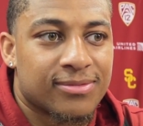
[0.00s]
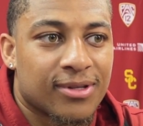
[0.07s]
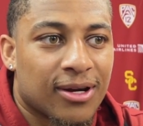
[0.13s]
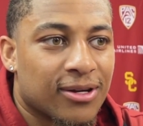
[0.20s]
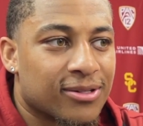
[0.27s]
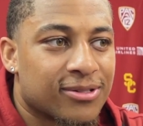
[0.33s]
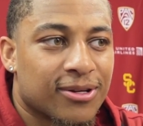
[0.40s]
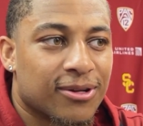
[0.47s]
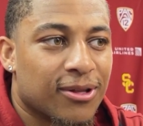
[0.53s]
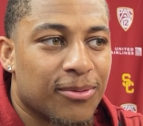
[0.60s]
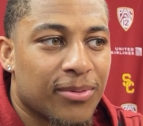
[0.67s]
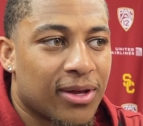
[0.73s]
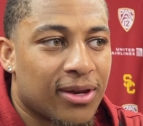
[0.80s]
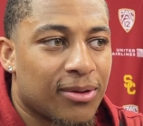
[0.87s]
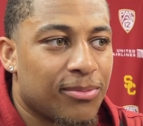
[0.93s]
Oh, Solo,
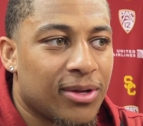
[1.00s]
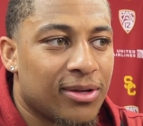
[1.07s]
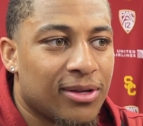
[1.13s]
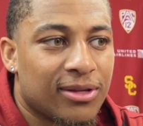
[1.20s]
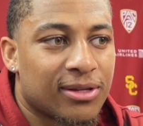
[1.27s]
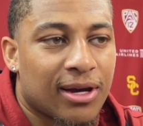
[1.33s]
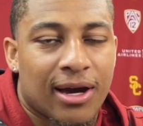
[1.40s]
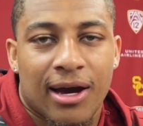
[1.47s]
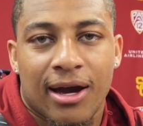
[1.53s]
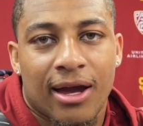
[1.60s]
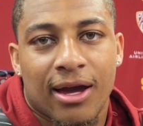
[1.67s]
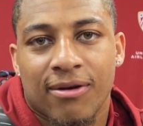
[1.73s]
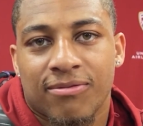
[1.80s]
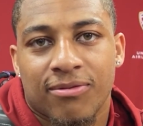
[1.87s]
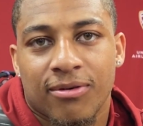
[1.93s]
man. I mean, he's a high
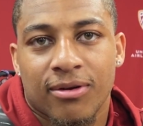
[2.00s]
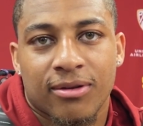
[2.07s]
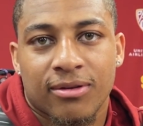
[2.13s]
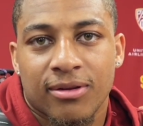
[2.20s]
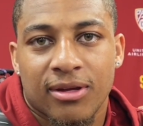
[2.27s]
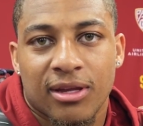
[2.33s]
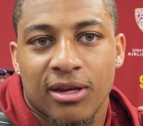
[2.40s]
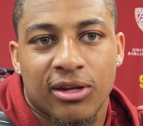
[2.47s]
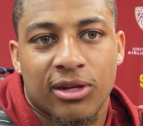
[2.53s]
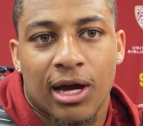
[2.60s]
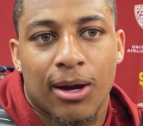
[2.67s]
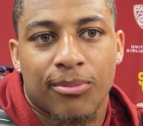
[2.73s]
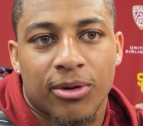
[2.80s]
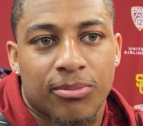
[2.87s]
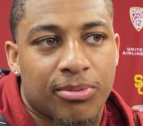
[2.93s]
effort and a
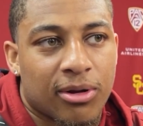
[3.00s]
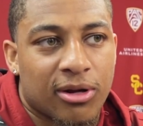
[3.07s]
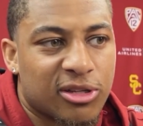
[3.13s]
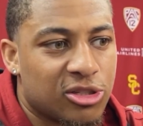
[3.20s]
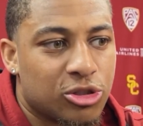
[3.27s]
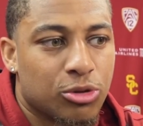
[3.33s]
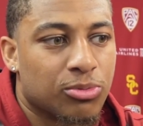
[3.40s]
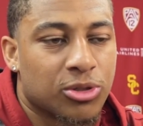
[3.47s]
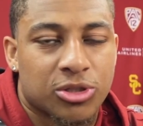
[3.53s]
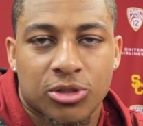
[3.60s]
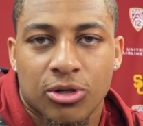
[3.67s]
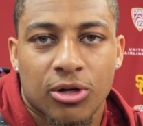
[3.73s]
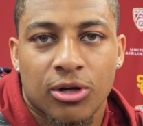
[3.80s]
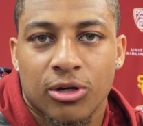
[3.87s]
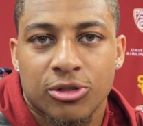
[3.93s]
dominant player. He's super
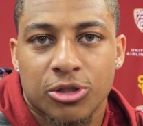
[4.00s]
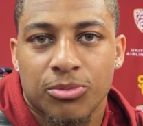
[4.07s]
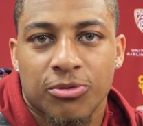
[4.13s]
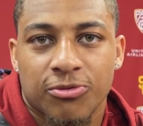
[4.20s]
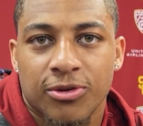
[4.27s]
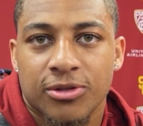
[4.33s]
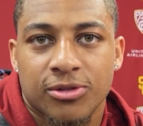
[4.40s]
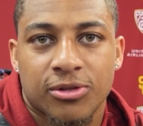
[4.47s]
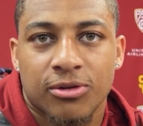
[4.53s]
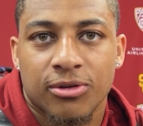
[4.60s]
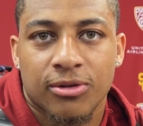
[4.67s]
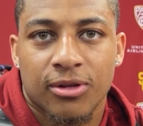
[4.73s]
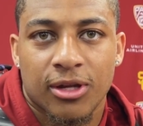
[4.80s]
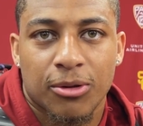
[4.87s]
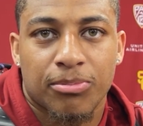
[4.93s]
strong, super physical,
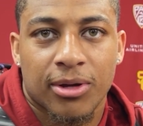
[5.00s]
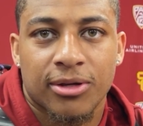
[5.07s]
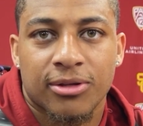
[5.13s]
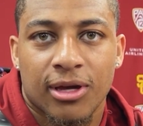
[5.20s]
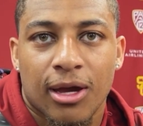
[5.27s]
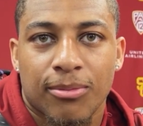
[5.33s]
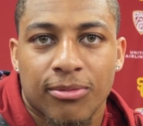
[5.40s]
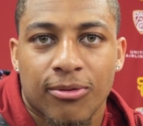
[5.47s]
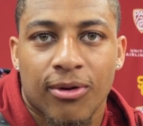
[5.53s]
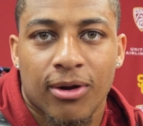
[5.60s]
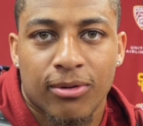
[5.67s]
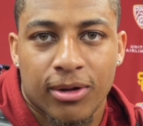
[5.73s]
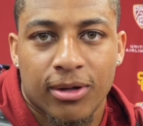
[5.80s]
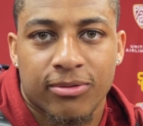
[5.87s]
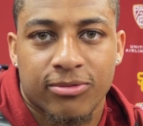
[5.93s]
and he plays the game the
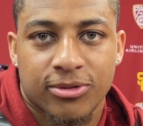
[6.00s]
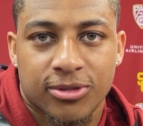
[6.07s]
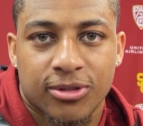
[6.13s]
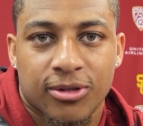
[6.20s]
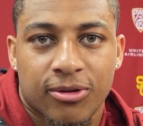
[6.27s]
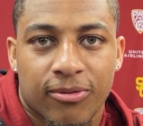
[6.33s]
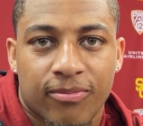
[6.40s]
right way, for sure.